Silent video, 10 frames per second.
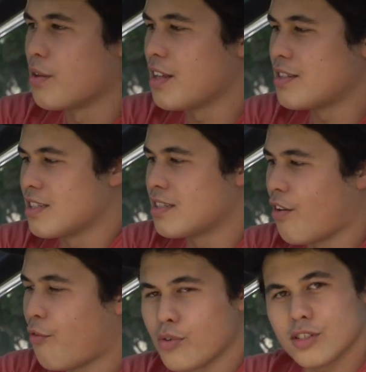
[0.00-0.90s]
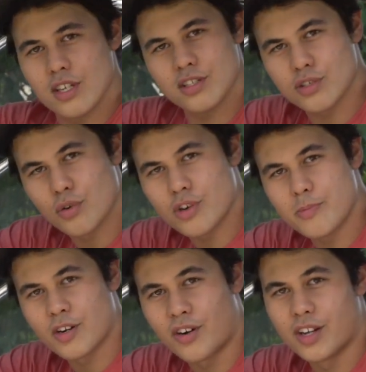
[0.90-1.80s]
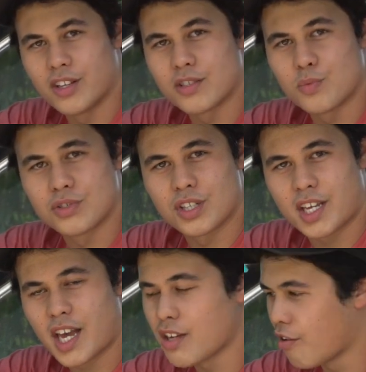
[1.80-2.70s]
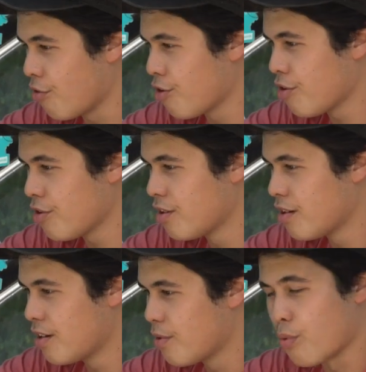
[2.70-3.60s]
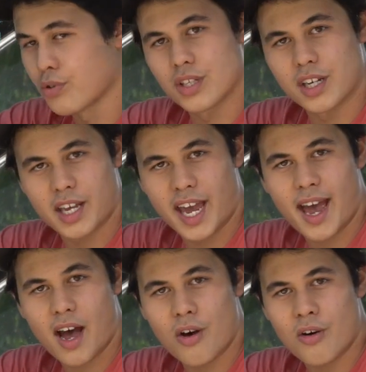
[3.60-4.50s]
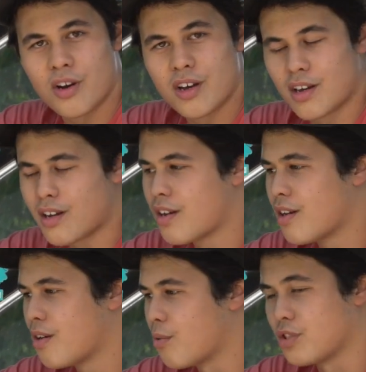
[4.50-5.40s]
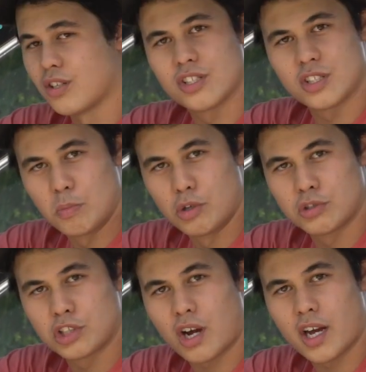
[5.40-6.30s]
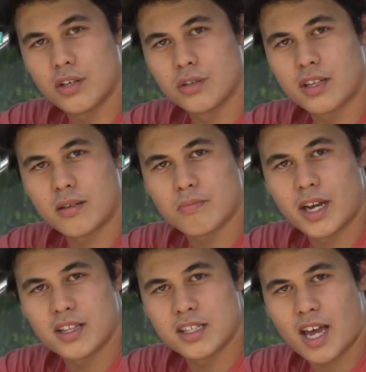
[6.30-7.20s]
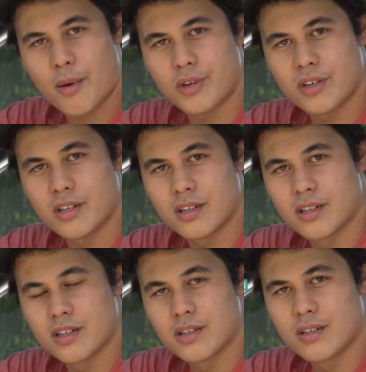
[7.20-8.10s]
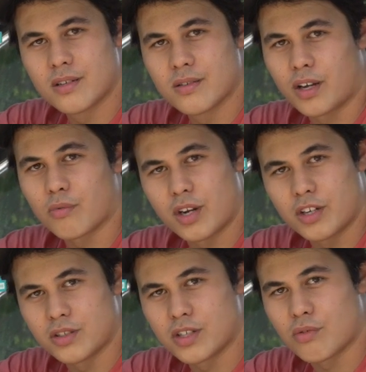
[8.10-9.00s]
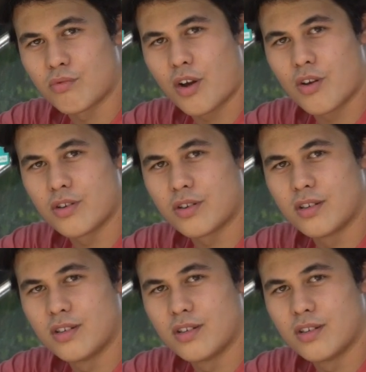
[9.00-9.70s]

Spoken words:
you think to yourself, what is the story behind this? Was it a kangaroo? Was it a cow? Was it a small child that made this happen? Like running onto the road?